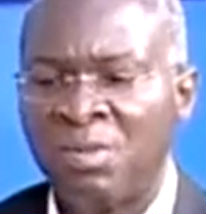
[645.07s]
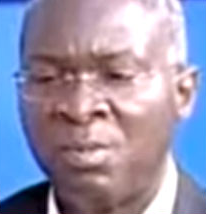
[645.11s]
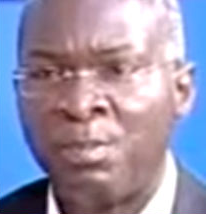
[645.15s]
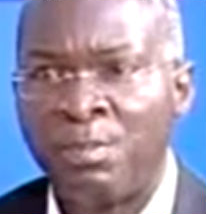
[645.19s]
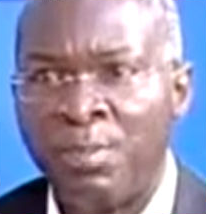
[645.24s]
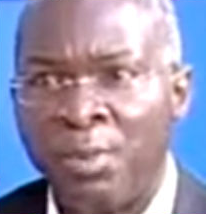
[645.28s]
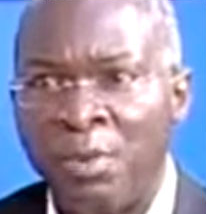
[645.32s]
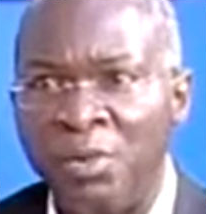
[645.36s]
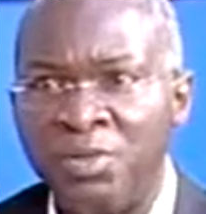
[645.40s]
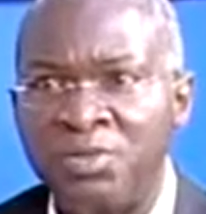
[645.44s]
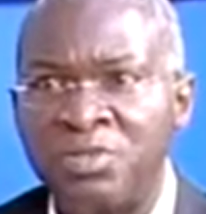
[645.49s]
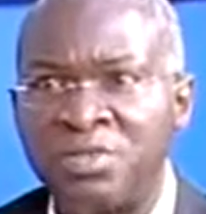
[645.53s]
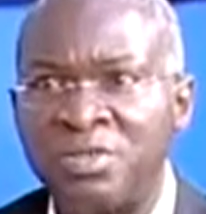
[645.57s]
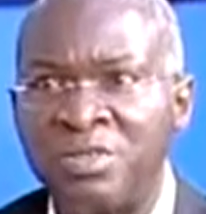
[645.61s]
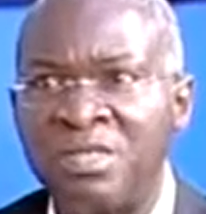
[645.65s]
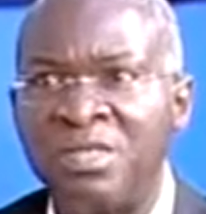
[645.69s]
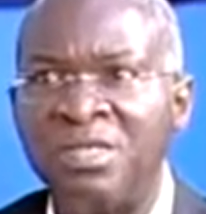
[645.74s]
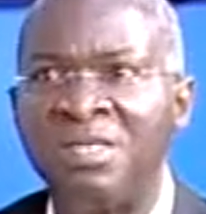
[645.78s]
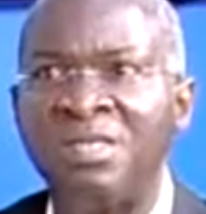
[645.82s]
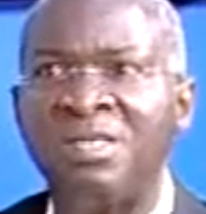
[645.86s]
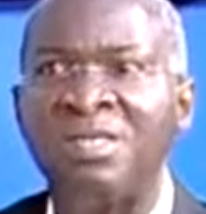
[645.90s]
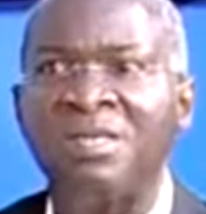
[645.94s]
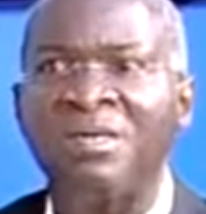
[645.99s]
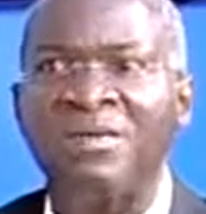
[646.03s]
poultry,
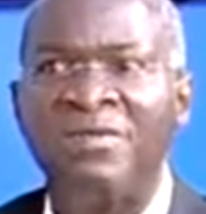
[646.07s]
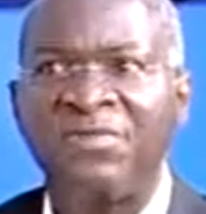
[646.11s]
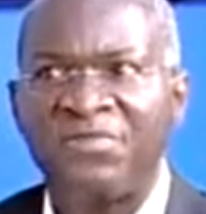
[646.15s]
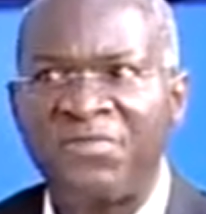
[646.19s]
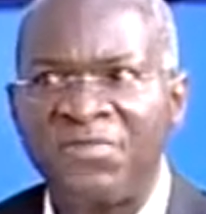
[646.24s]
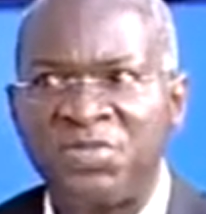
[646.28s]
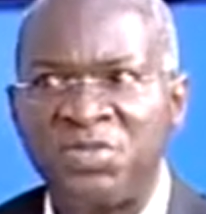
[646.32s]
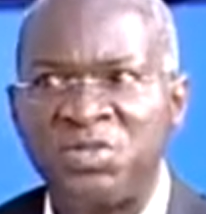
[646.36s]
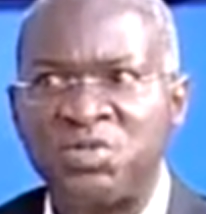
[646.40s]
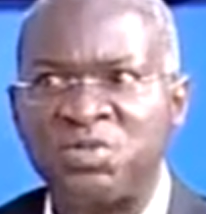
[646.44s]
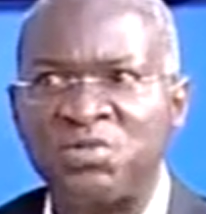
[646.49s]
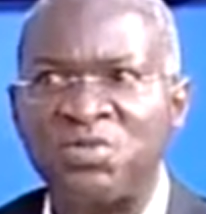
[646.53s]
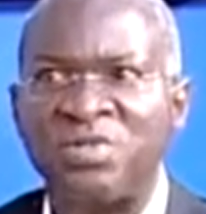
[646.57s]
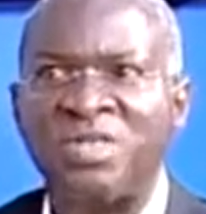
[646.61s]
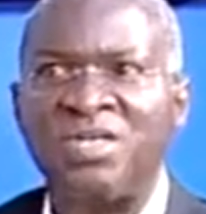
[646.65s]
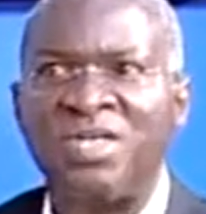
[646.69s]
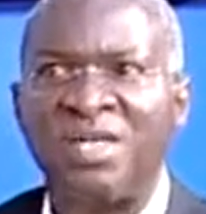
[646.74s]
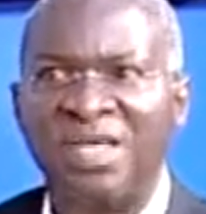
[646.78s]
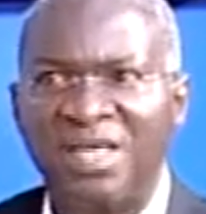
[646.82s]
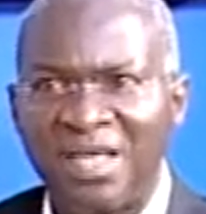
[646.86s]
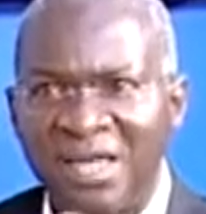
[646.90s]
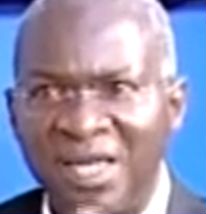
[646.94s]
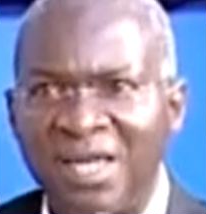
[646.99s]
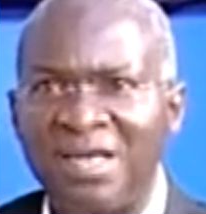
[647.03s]
fishery,
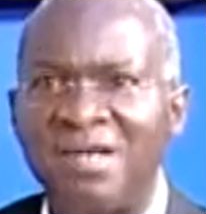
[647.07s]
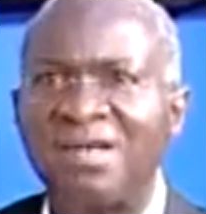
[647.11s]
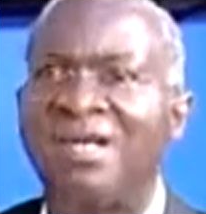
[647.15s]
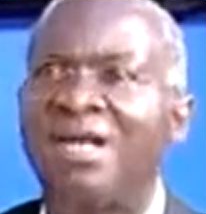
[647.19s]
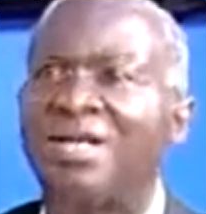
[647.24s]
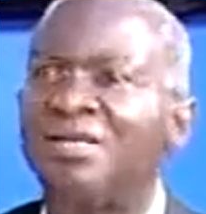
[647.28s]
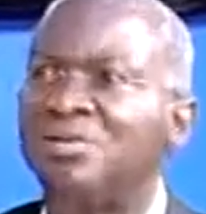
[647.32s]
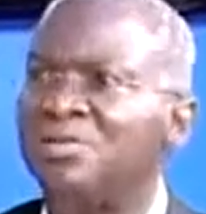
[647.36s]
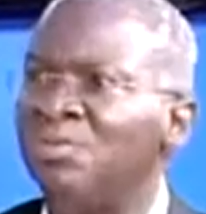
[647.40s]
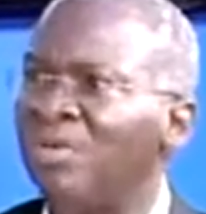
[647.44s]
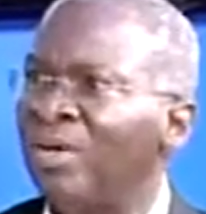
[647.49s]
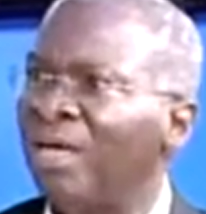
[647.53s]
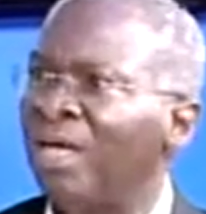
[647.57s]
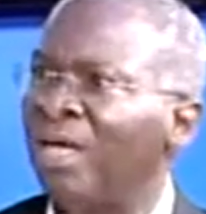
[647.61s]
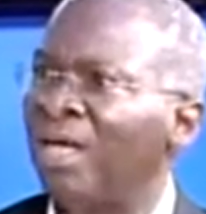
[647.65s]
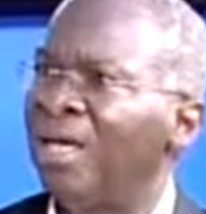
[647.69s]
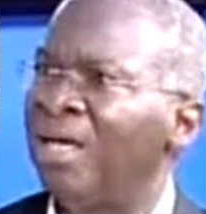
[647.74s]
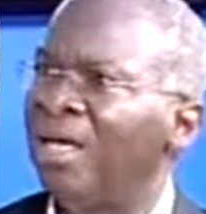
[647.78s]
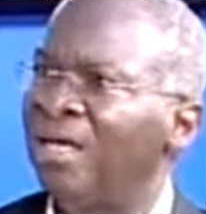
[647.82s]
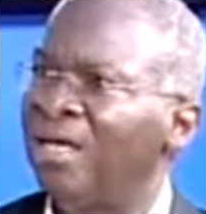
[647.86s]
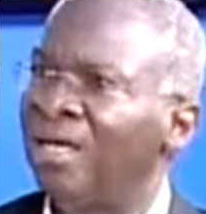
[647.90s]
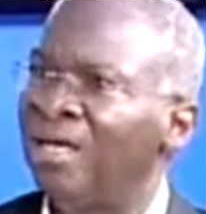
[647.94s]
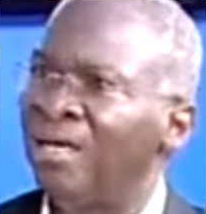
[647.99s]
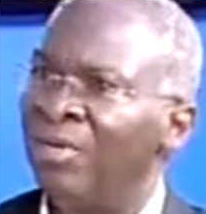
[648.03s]
areas where
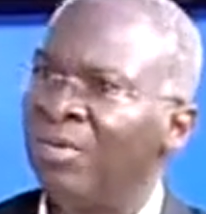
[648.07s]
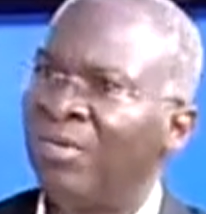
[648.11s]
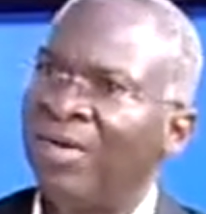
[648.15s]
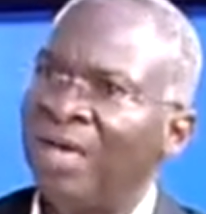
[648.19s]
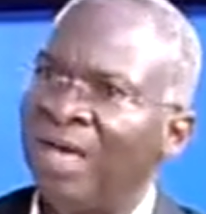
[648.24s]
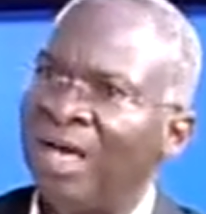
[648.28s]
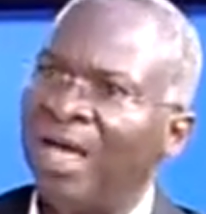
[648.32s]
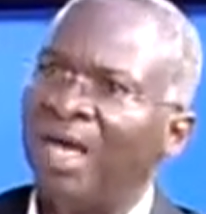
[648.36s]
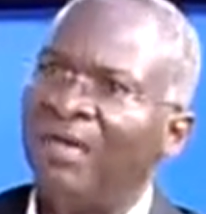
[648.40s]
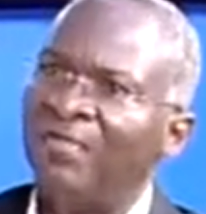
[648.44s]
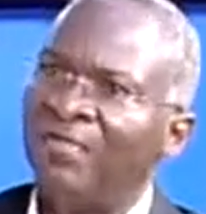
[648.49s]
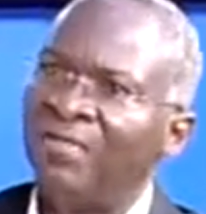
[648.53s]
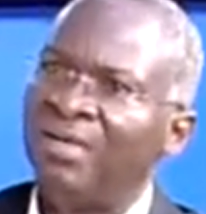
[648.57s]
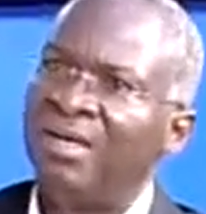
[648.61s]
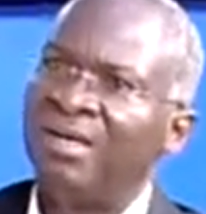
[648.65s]
we have